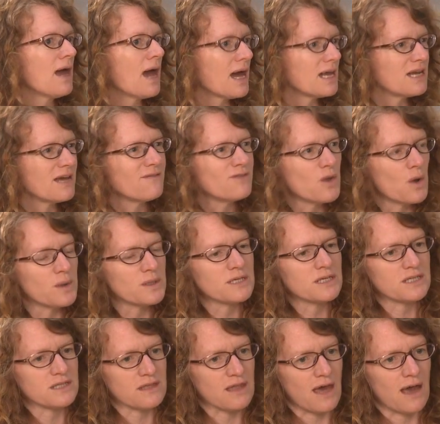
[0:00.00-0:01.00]
And I've
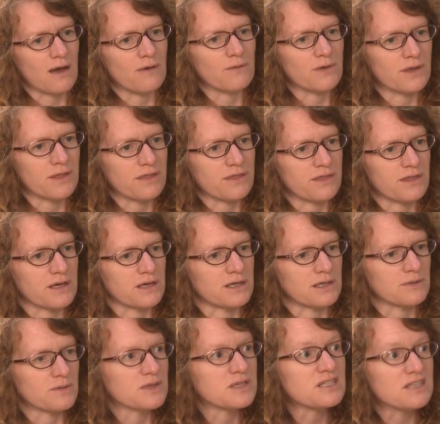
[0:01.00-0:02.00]
noticed that with
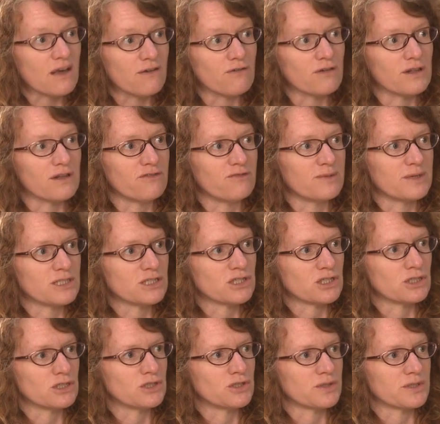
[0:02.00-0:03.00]
several of my
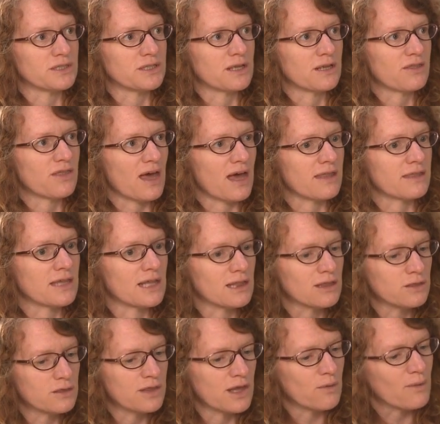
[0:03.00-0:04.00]
children, that
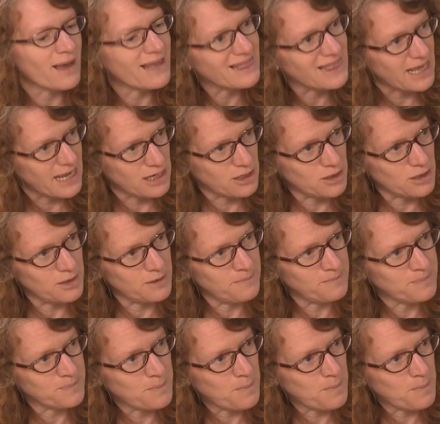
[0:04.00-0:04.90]
they read later,